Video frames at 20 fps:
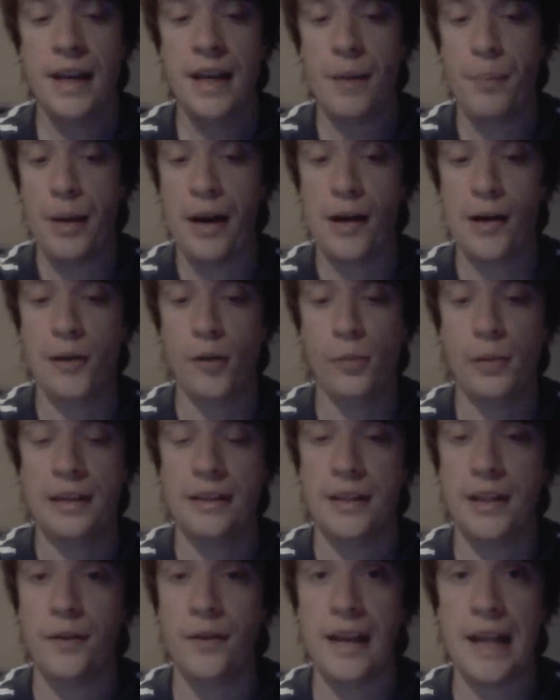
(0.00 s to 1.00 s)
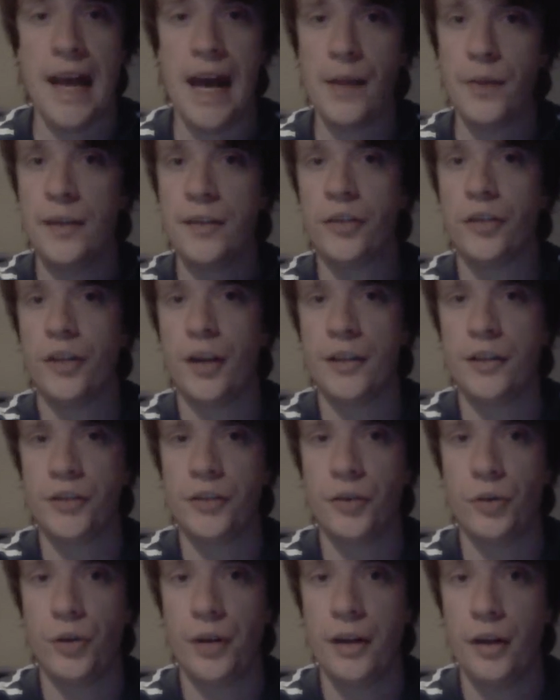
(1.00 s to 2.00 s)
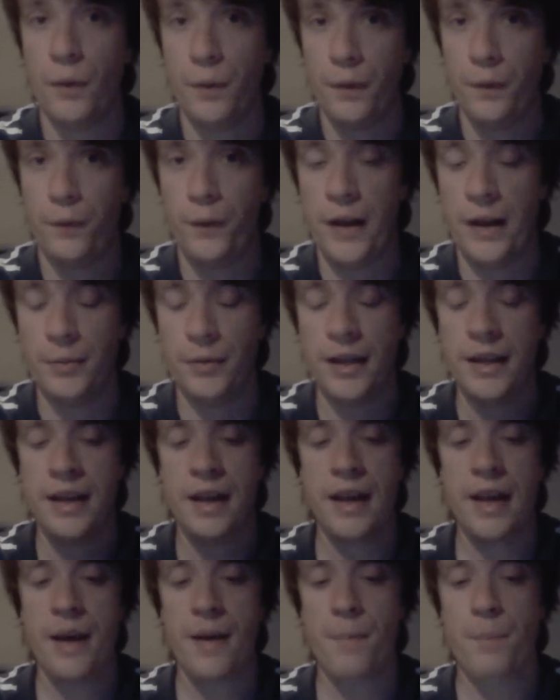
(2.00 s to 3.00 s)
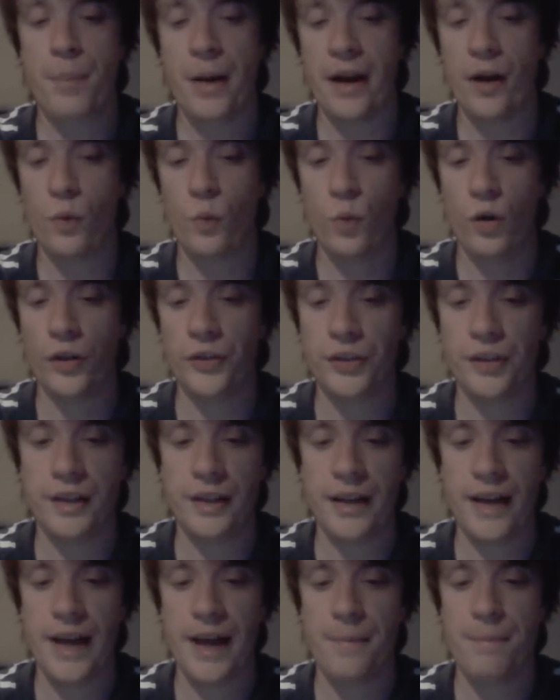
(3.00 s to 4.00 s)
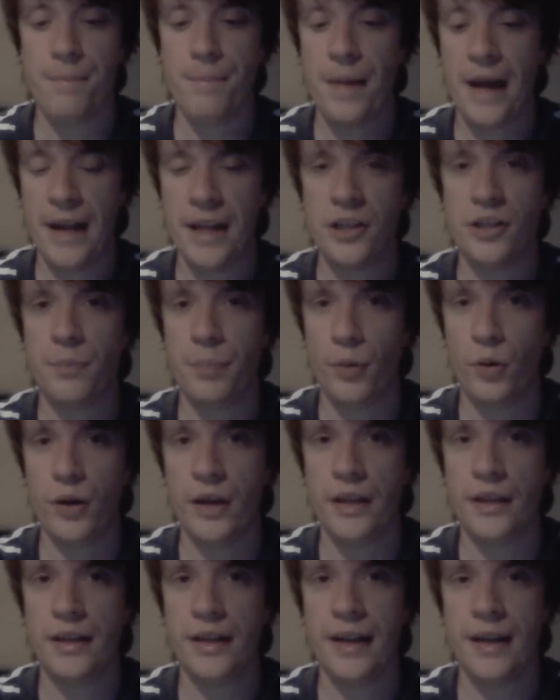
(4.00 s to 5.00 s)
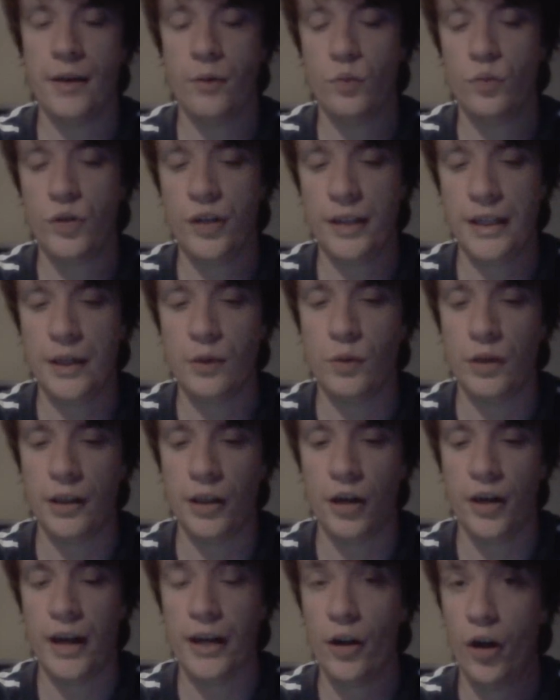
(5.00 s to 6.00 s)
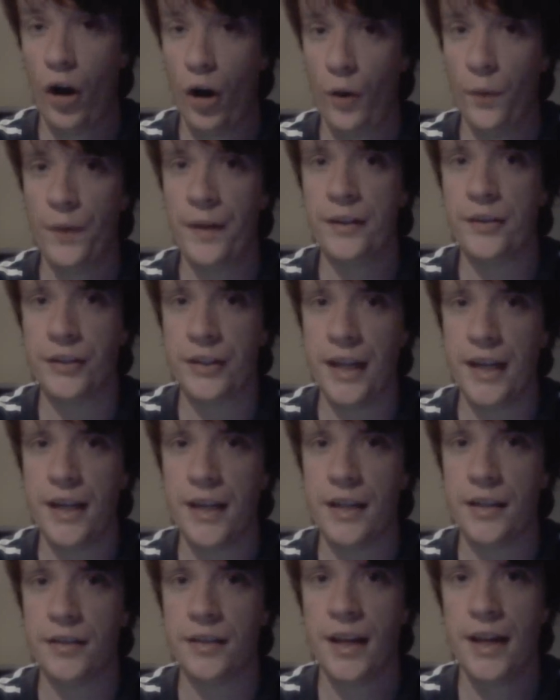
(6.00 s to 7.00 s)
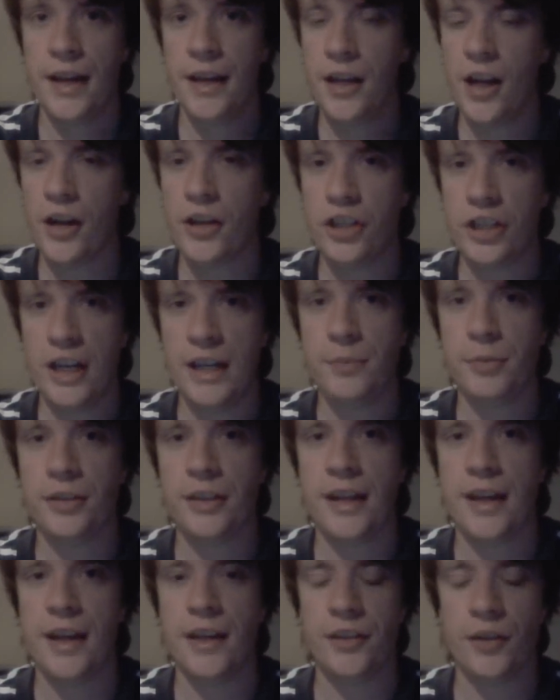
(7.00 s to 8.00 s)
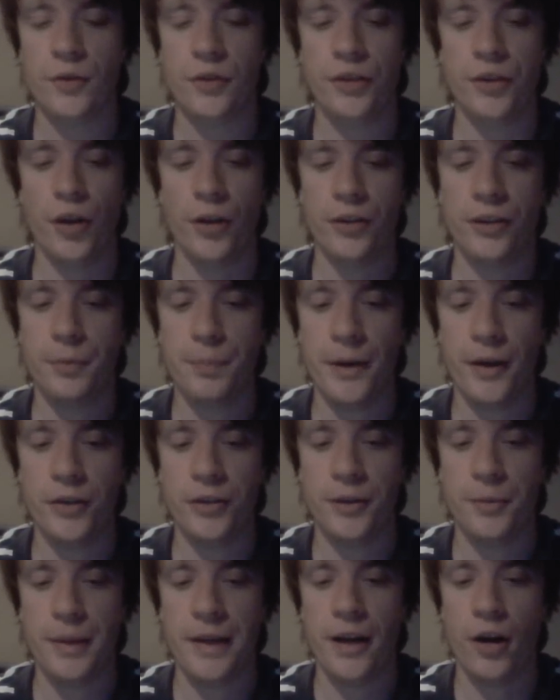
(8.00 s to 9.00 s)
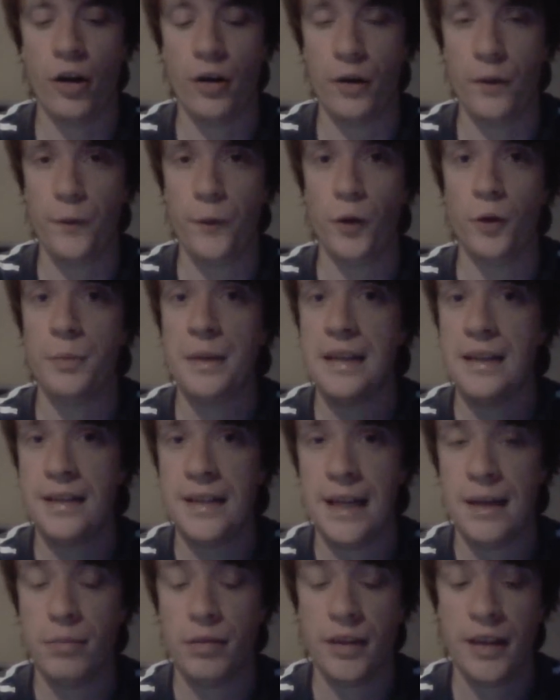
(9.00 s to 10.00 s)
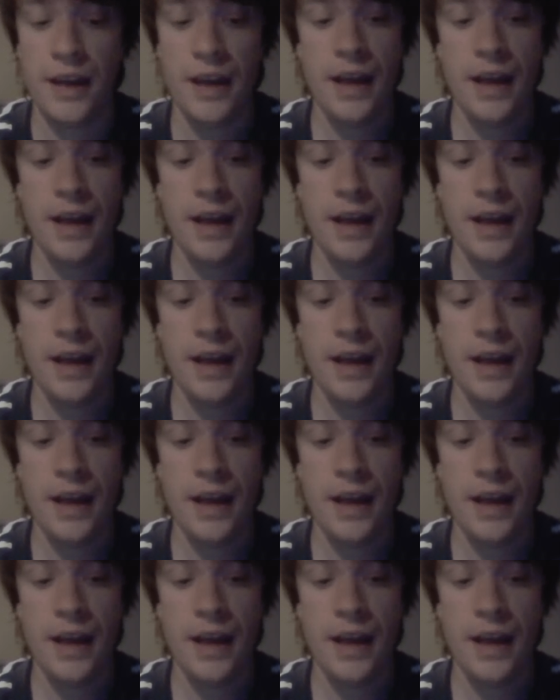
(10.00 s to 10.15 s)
Now, Paranormal Activity had the side story of the family, but it wasn't a major point, and it really relied on the scares, cheap scares. It's not supposed to be a horror film in depth.